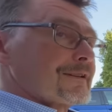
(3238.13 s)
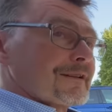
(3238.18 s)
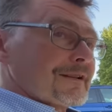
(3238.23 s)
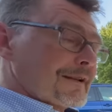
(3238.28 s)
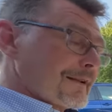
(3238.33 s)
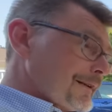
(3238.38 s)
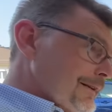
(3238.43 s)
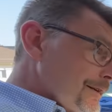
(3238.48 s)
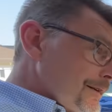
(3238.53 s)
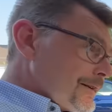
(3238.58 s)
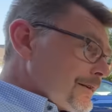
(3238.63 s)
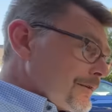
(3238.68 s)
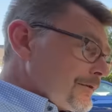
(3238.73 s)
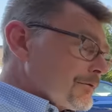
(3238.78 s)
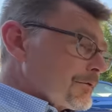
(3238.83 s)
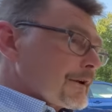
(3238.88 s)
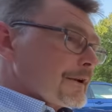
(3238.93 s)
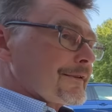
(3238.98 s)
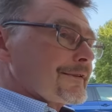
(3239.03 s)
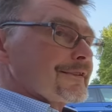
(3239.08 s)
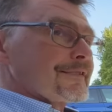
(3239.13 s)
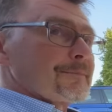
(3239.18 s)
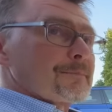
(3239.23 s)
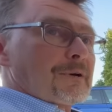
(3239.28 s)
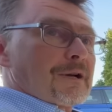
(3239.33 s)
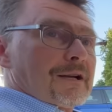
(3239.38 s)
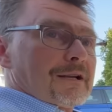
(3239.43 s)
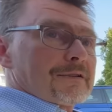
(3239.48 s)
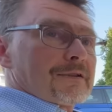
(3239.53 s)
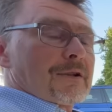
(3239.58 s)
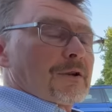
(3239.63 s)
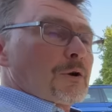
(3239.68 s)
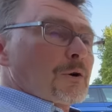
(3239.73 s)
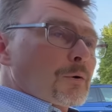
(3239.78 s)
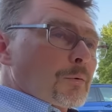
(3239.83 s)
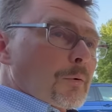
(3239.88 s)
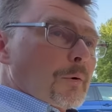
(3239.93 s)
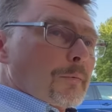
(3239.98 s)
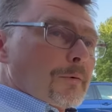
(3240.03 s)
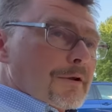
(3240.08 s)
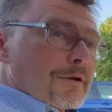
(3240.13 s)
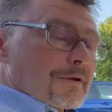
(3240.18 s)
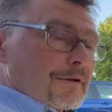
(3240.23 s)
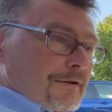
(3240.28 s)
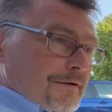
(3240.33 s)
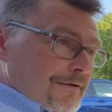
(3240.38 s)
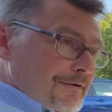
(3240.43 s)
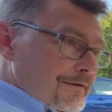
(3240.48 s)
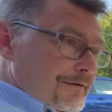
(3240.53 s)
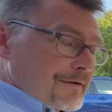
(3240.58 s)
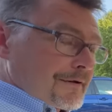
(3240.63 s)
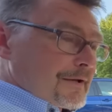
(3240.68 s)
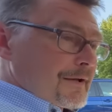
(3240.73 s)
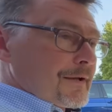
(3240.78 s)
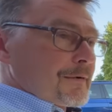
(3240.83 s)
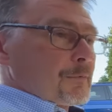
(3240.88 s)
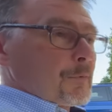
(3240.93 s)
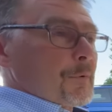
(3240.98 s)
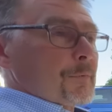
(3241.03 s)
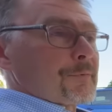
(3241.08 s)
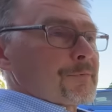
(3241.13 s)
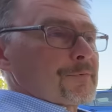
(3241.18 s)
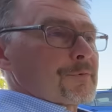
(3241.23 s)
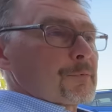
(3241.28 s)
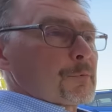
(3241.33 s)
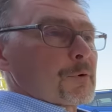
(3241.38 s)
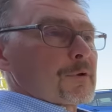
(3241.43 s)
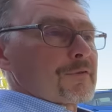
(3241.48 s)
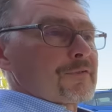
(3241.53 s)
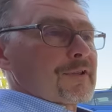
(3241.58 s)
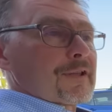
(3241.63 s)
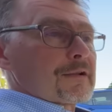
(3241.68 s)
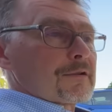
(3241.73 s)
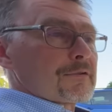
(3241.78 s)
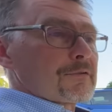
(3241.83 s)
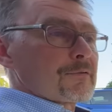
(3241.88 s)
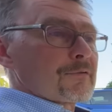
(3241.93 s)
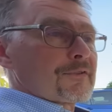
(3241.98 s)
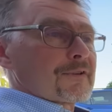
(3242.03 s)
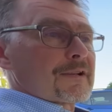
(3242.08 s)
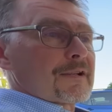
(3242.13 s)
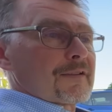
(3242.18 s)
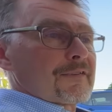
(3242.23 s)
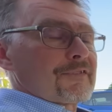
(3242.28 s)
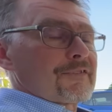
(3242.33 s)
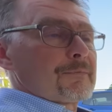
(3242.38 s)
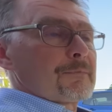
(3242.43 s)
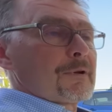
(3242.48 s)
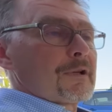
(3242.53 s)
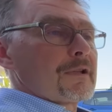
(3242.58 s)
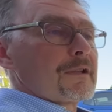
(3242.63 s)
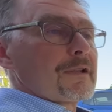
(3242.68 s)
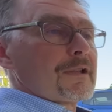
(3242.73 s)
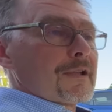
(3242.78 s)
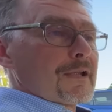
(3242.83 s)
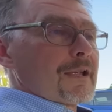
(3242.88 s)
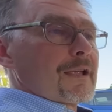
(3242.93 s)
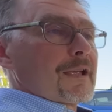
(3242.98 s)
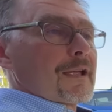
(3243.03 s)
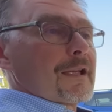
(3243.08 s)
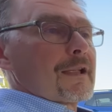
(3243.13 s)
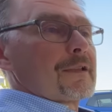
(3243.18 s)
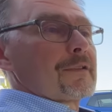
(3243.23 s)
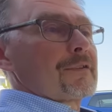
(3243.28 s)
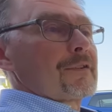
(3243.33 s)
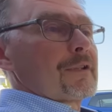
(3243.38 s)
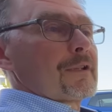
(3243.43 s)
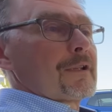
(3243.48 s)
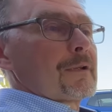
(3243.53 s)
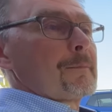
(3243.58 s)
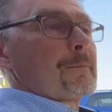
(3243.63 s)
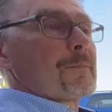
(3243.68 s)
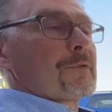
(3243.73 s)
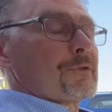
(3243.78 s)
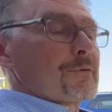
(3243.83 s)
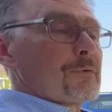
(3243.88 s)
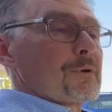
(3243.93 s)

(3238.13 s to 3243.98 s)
hey, look at this part, we will... Yeah, we will sell it to the customer, and you